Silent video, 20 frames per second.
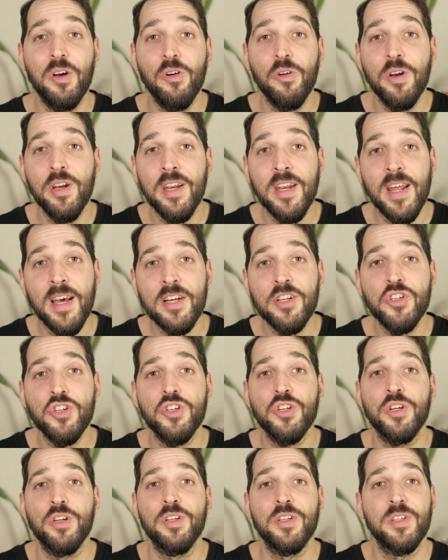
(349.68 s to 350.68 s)

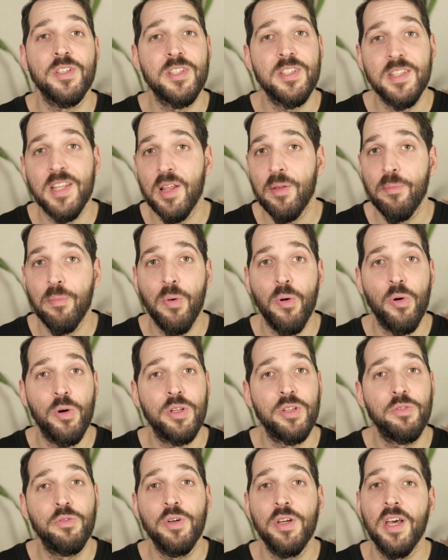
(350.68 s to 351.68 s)
Connection
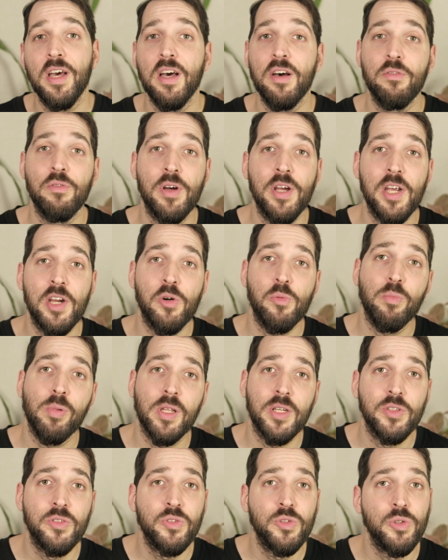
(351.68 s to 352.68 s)
standpoint, we have
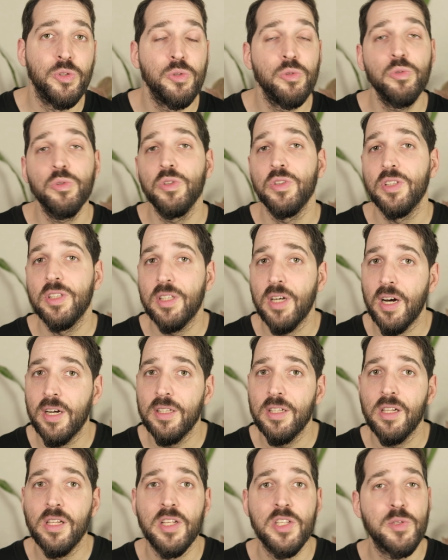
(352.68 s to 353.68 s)
AirPlay 2,
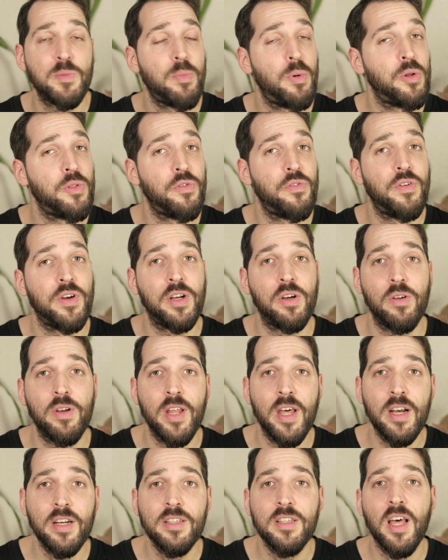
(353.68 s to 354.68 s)
Tidal and Spotify
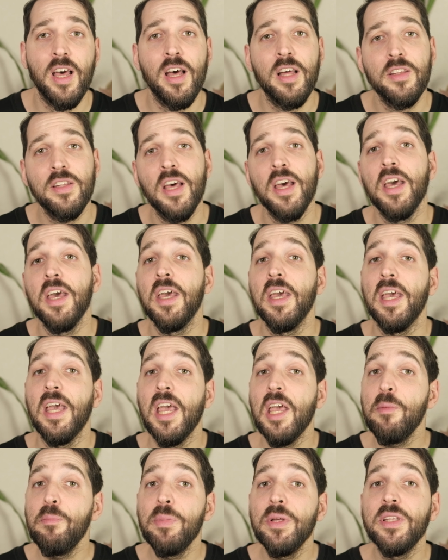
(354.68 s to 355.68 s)
Connect, and
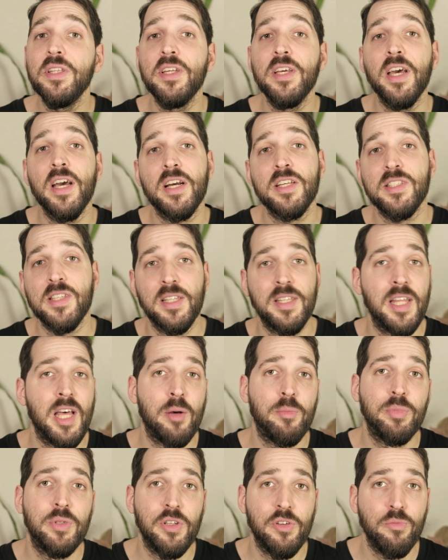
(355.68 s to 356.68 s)
aptX
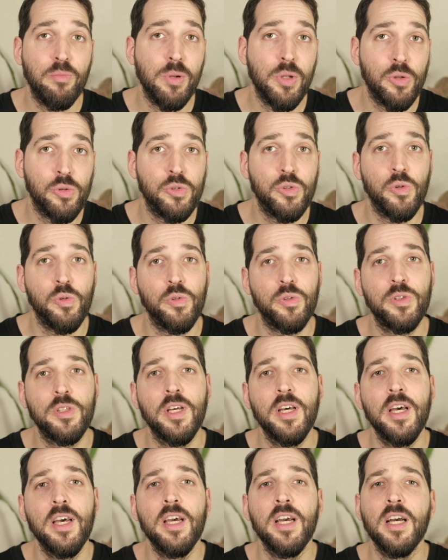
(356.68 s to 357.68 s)
adaptive Bluetooth.
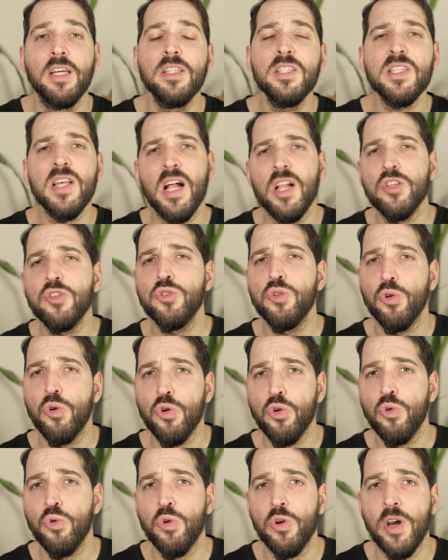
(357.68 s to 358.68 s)
It is also
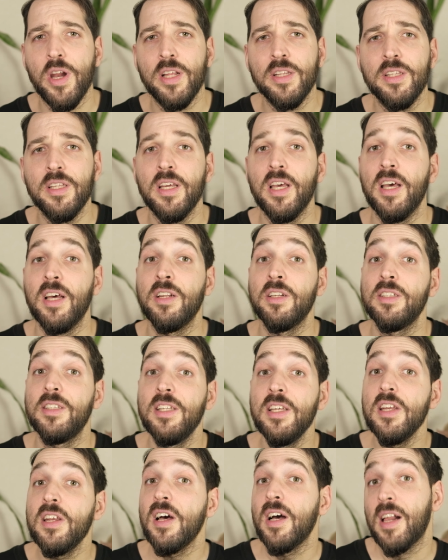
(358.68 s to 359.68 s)
Roon ready and
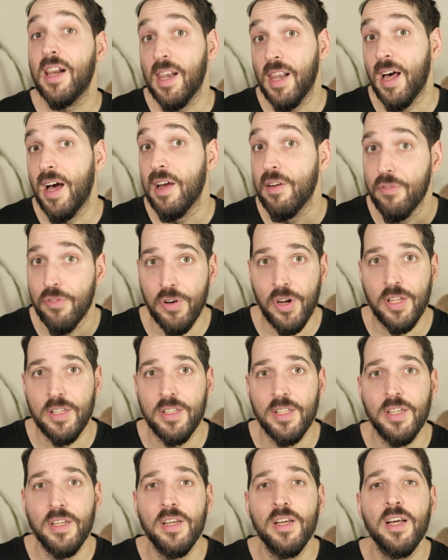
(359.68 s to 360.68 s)
DAC Live
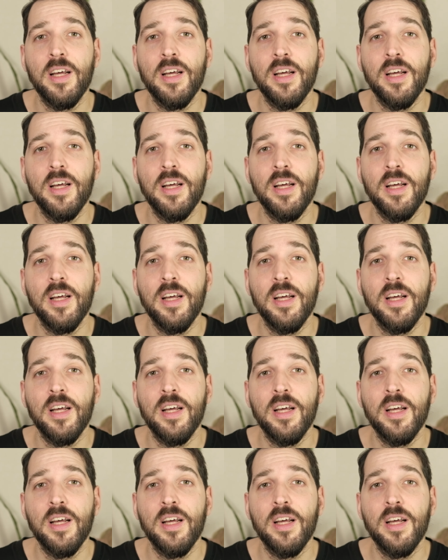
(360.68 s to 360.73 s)
ready.